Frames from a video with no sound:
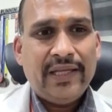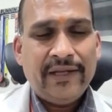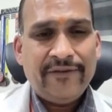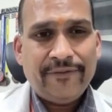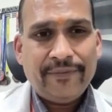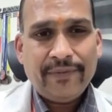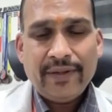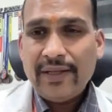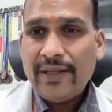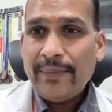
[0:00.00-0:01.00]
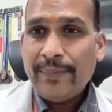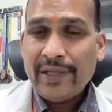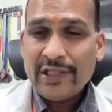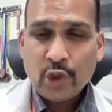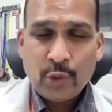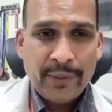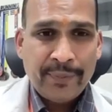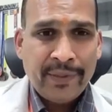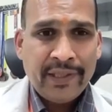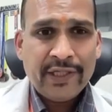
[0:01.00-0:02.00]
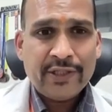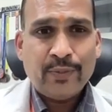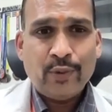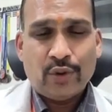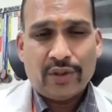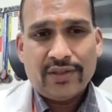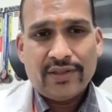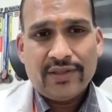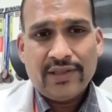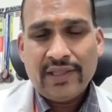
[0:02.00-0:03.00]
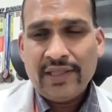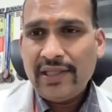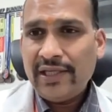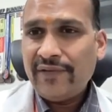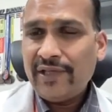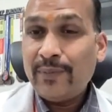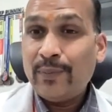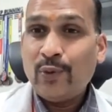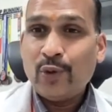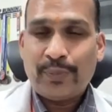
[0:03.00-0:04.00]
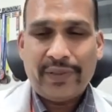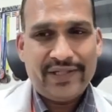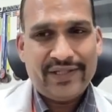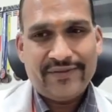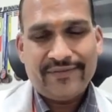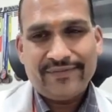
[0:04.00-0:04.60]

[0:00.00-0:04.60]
If pressure requirement is more, then it will give more pressure.